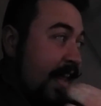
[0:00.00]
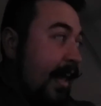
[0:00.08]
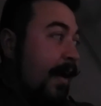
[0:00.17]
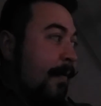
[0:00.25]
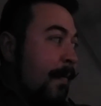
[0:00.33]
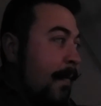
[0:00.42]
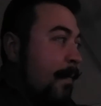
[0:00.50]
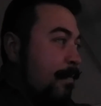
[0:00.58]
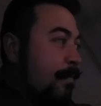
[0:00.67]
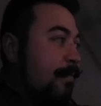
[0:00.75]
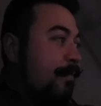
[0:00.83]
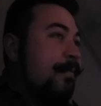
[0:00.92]
Yeah,
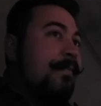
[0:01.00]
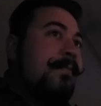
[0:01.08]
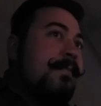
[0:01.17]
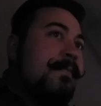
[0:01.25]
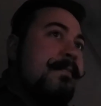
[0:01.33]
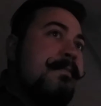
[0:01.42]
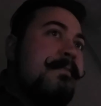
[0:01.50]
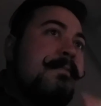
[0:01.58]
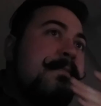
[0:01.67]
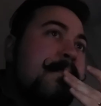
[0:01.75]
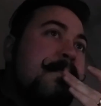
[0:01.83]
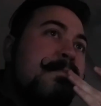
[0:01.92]
mm-hmm. and uh,
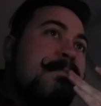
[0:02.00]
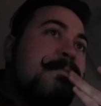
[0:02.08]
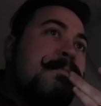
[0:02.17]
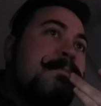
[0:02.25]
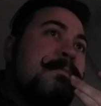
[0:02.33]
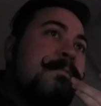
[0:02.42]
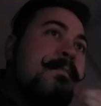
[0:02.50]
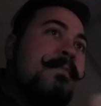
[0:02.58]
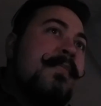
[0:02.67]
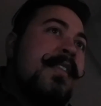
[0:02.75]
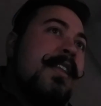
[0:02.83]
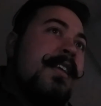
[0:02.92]
yeah,
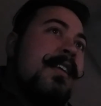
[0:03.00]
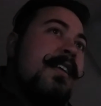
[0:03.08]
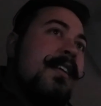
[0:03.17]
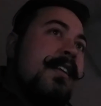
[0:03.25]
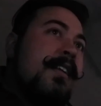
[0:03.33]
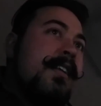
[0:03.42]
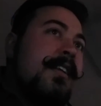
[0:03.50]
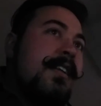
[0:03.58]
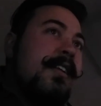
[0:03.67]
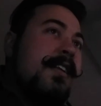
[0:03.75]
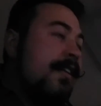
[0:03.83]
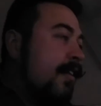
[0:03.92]
apparently I'm not a
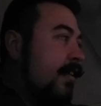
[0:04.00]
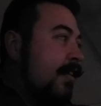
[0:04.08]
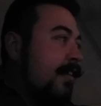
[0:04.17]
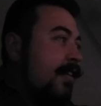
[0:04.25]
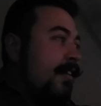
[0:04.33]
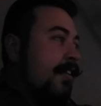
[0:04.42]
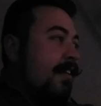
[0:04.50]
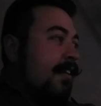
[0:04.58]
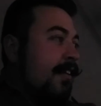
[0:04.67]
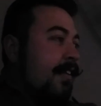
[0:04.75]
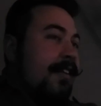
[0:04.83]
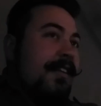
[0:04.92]
very good artist.
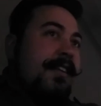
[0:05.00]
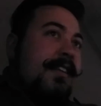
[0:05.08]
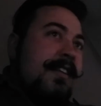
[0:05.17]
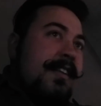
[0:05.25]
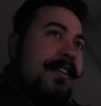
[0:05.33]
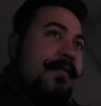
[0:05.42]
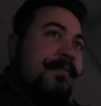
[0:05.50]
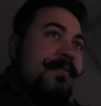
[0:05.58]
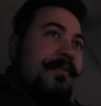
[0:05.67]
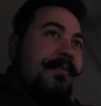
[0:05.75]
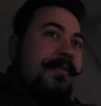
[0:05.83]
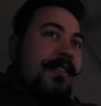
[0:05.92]

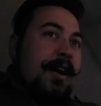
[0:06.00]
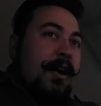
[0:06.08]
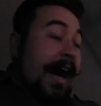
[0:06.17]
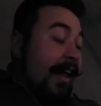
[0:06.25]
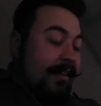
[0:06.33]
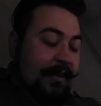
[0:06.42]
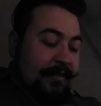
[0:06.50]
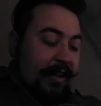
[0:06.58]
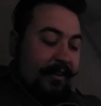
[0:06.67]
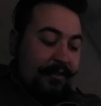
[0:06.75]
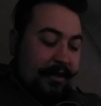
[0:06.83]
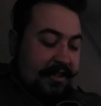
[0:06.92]
Oh, I love
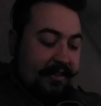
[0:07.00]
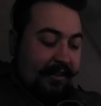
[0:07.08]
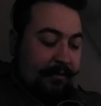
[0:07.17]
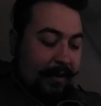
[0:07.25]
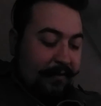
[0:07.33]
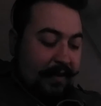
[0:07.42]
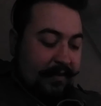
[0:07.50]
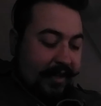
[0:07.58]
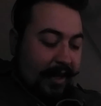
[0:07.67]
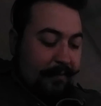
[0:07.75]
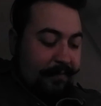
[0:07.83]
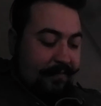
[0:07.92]
Telestrations. It's my favorite
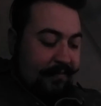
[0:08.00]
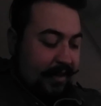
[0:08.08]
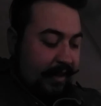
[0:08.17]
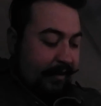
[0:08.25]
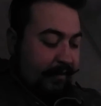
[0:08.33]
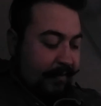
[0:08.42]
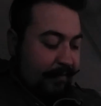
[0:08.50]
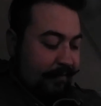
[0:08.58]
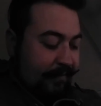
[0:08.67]
game. I love it.